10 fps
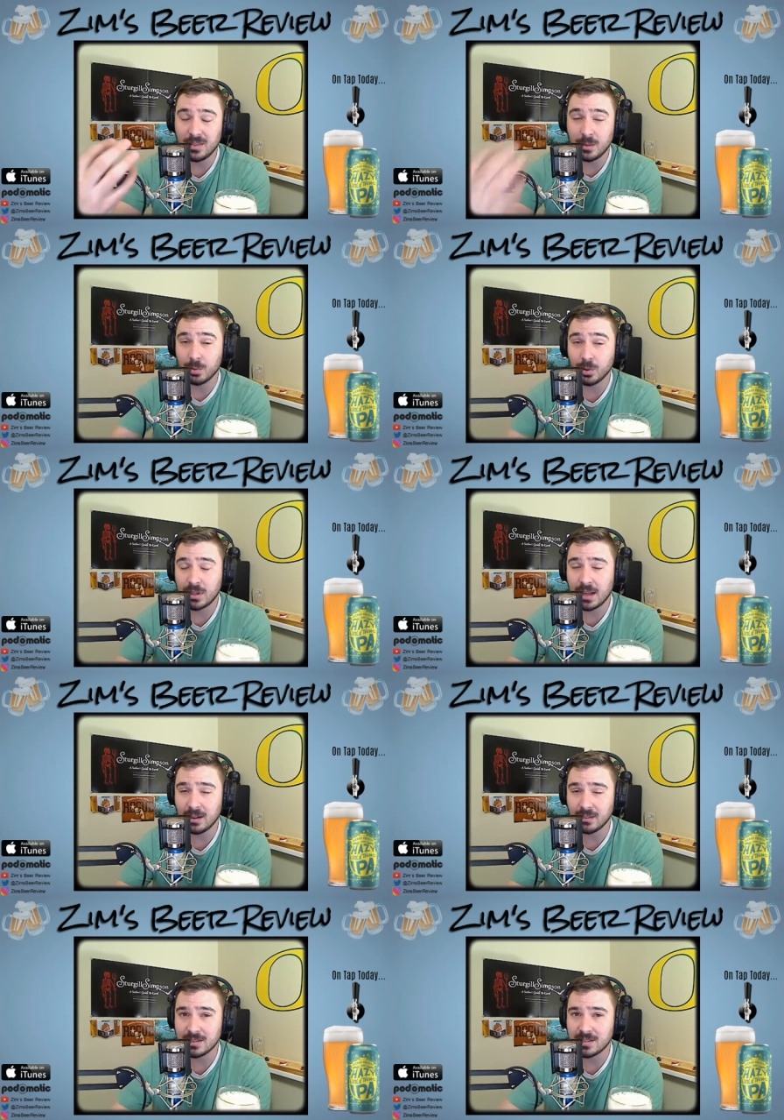brew
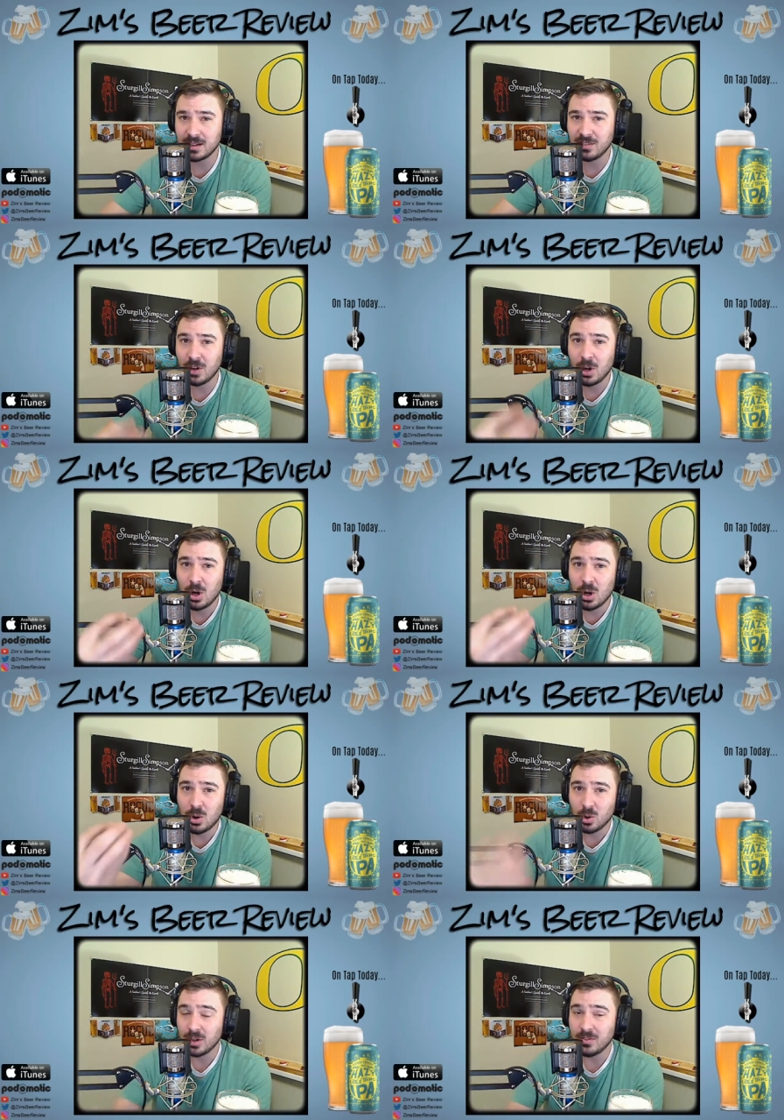kettle itself,
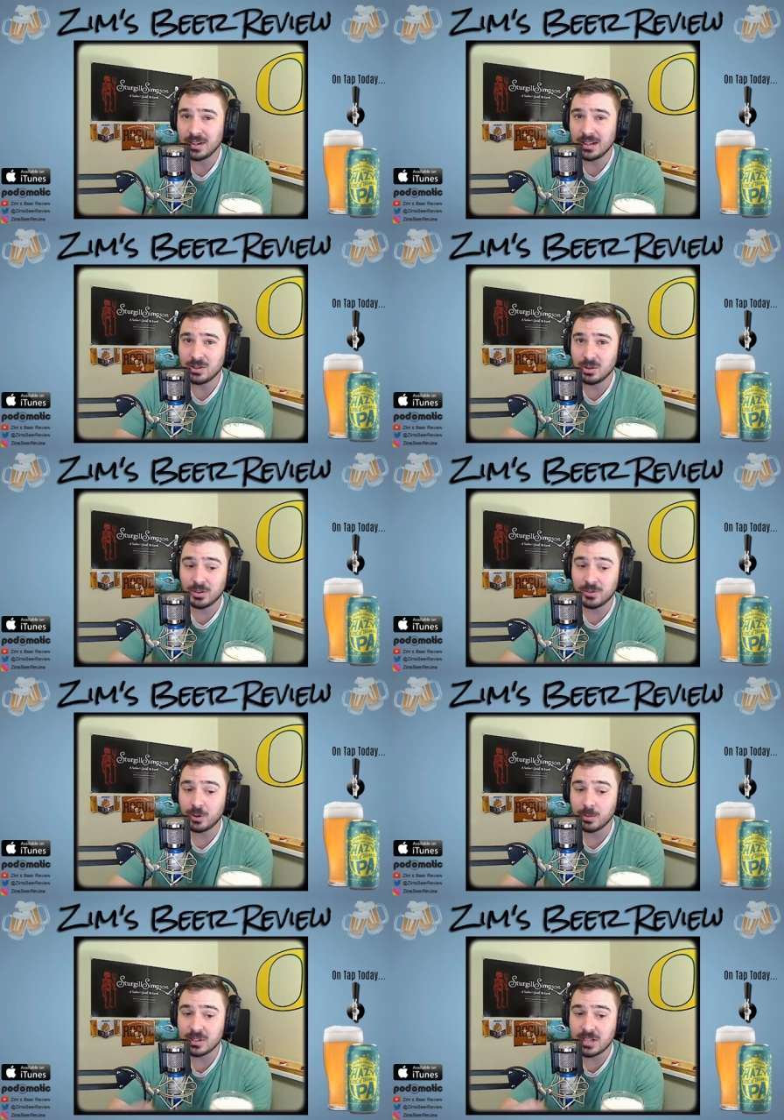or even into the
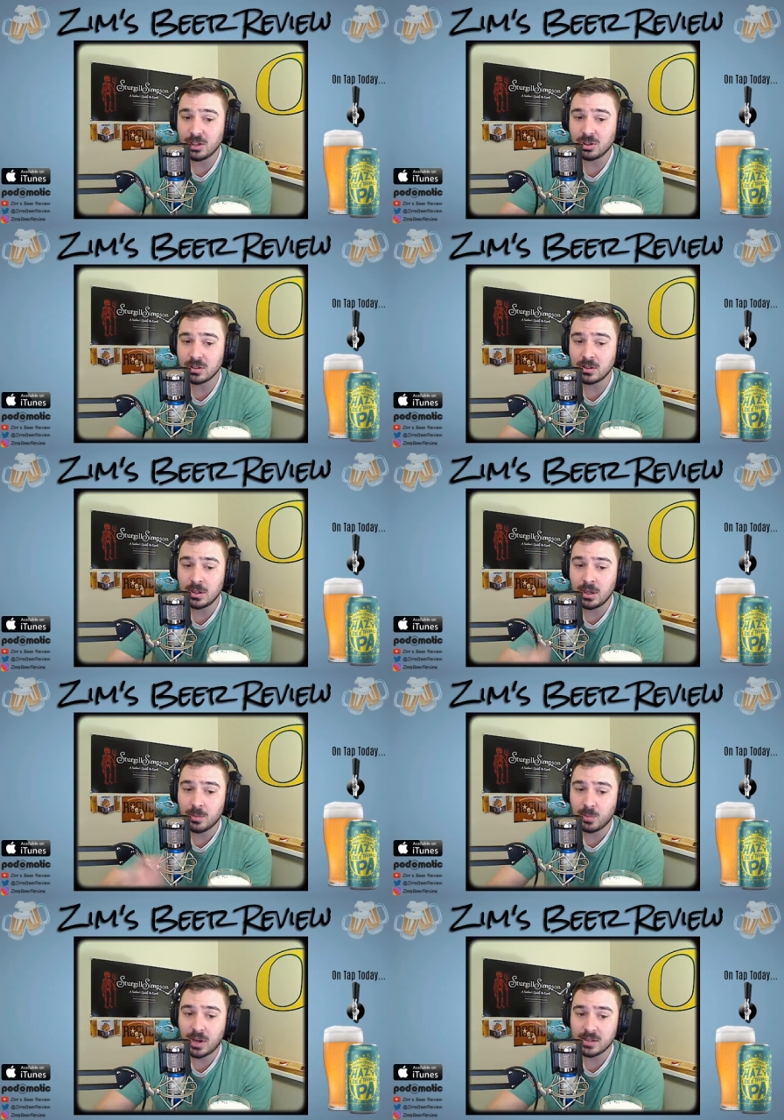fermentation
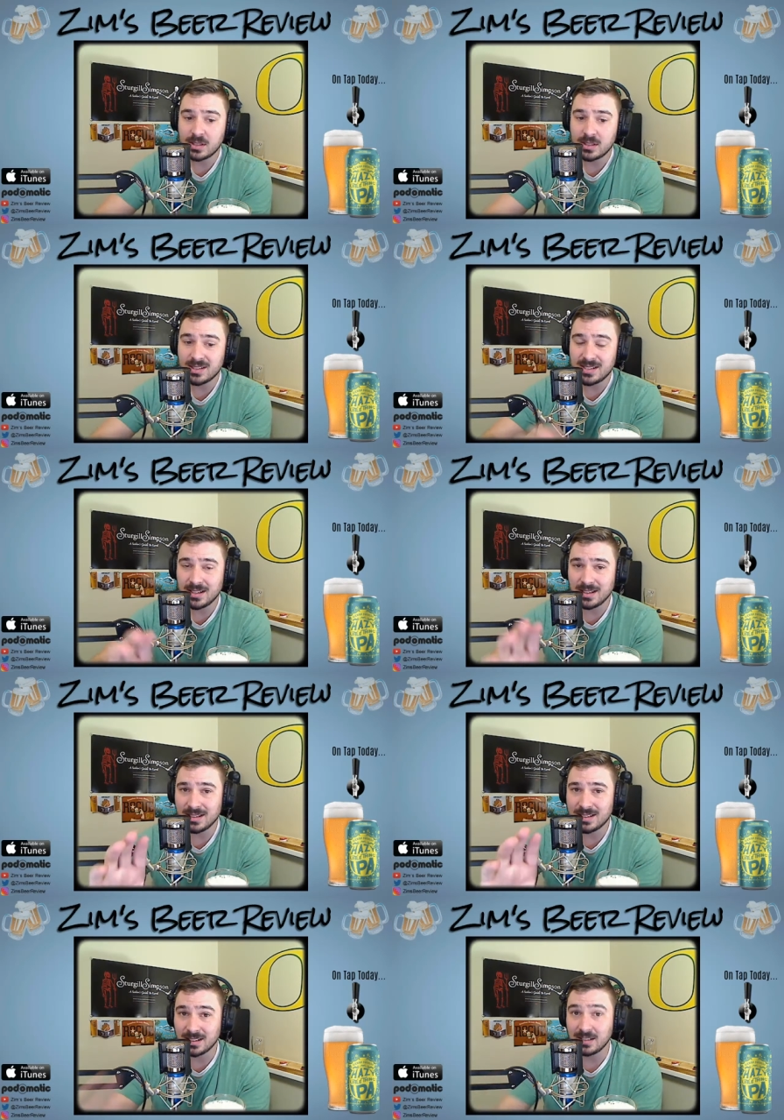process to
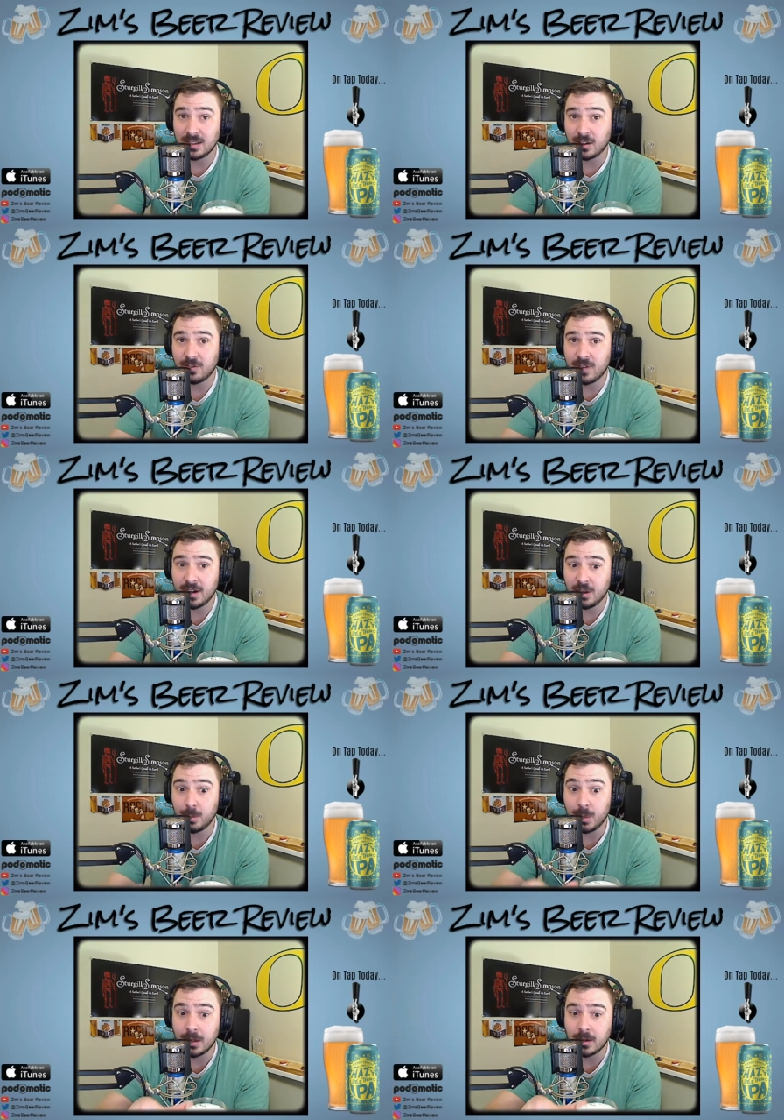clarify your
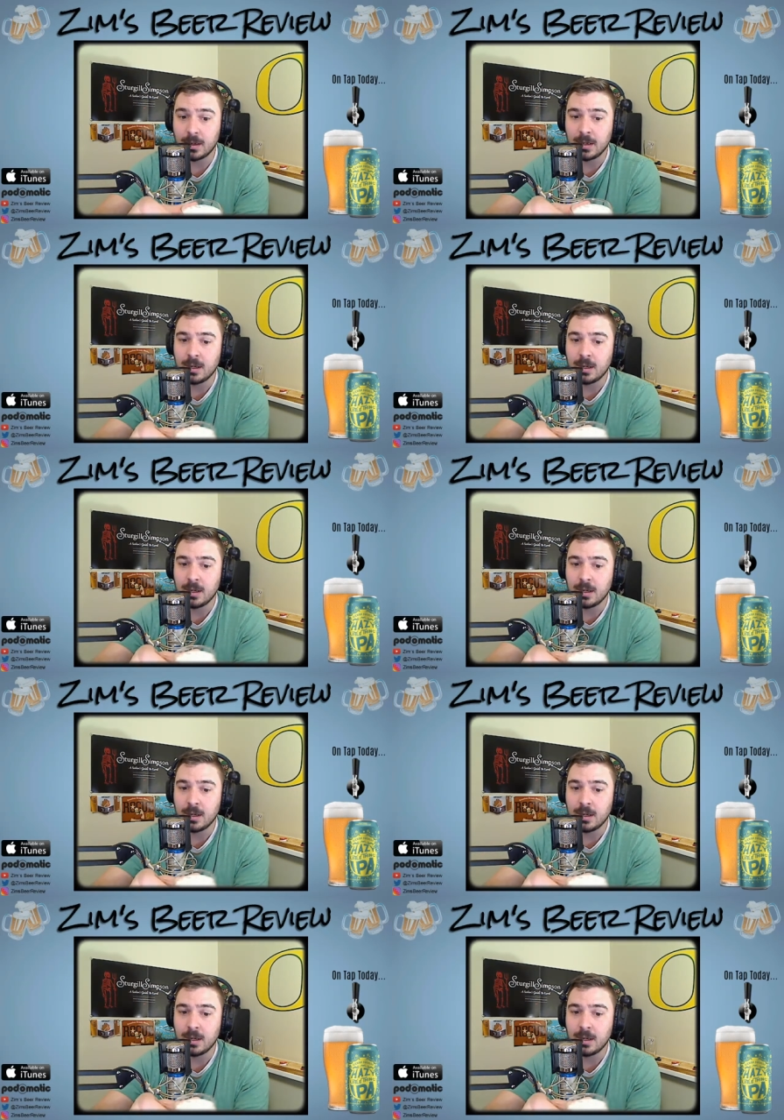beer,